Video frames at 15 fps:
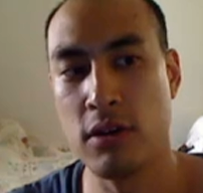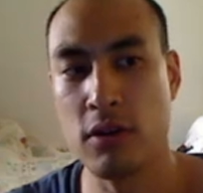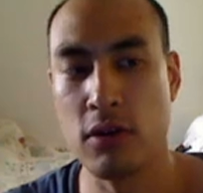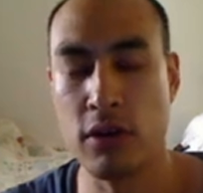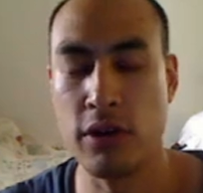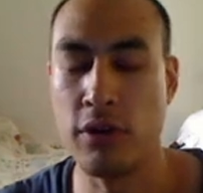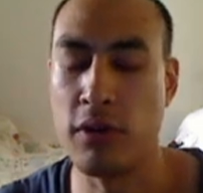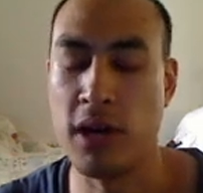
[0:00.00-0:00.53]
are
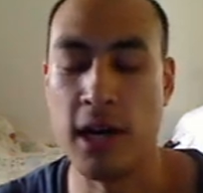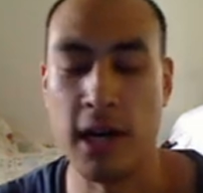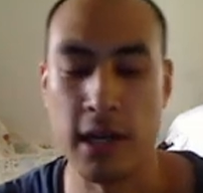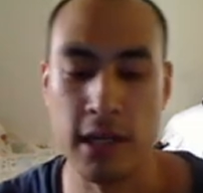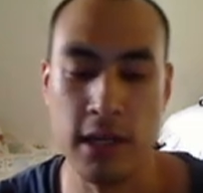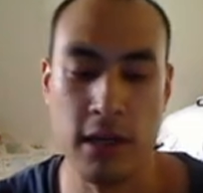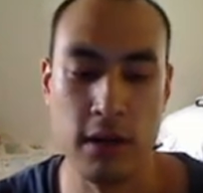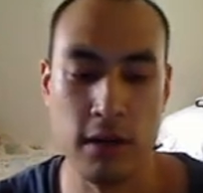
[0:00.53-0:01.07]
you
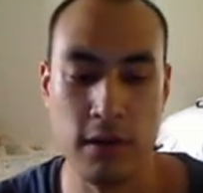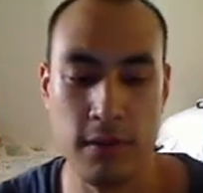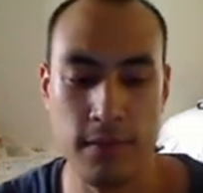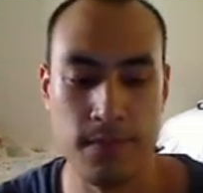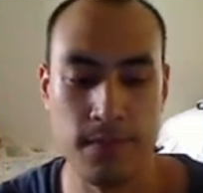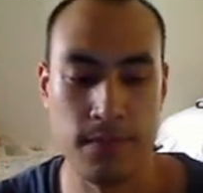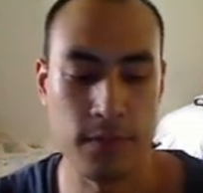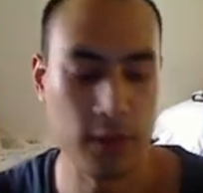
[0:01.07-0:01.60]
hotkeyer?
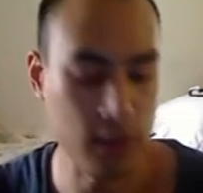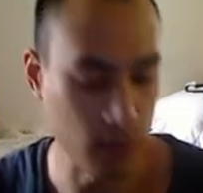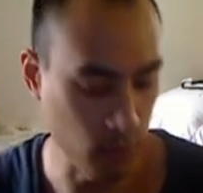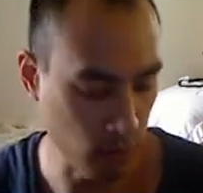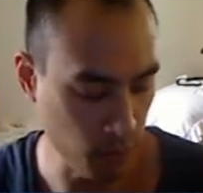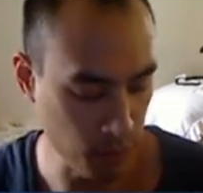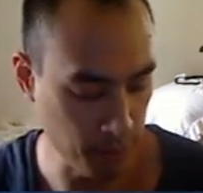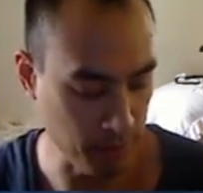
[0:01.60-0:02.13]
So what do
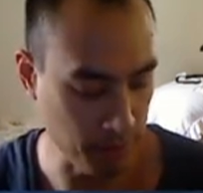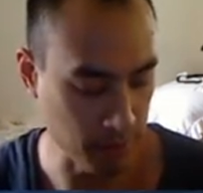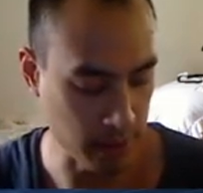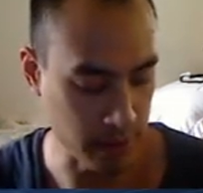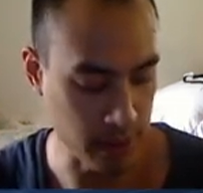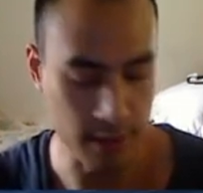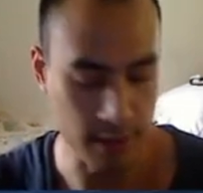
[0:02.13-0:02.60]
we mean by that?